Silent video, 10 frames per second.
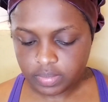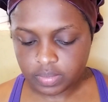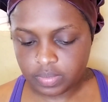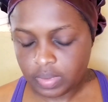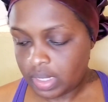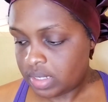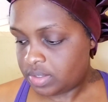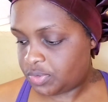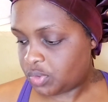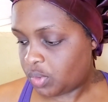
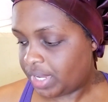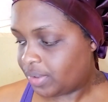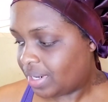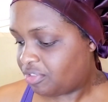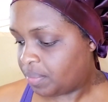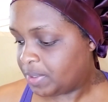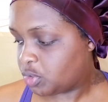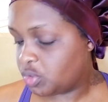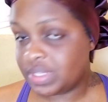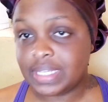So in order for me to
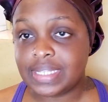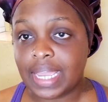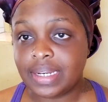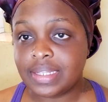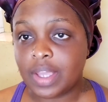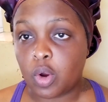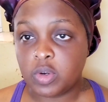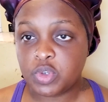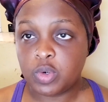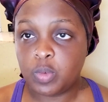do this, I need the
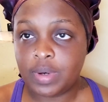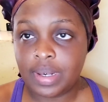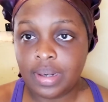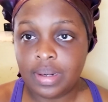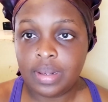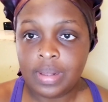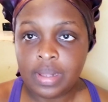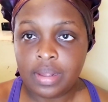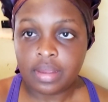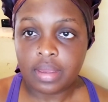cotton wool,
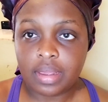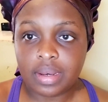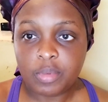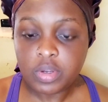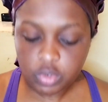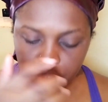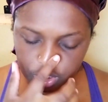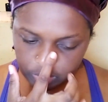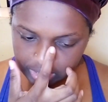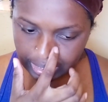and I'm going to show
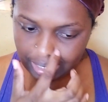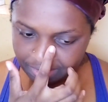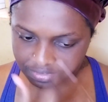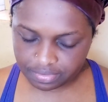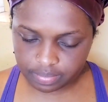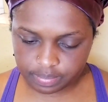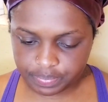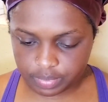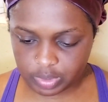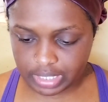you what I have.
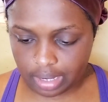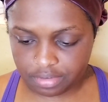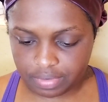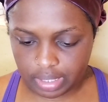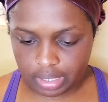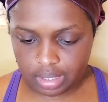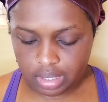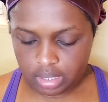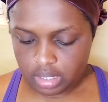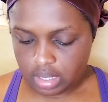What I have here,
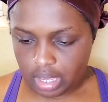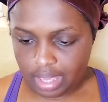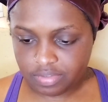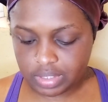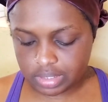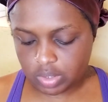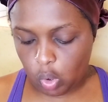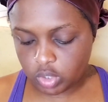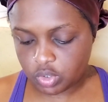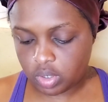I have these
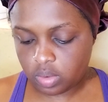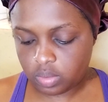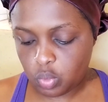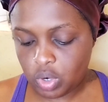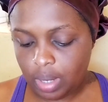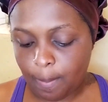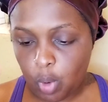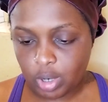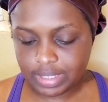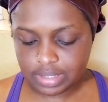cotton wool
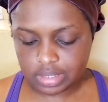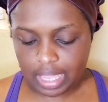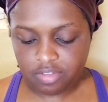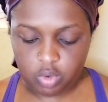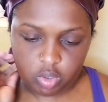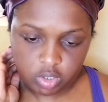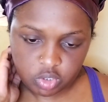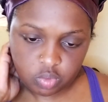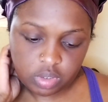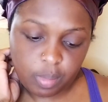balls. I have
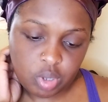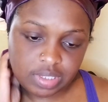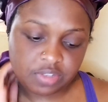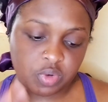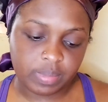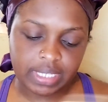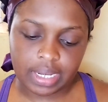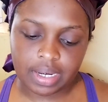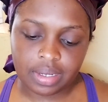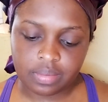cotton wool balls from
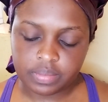Tena.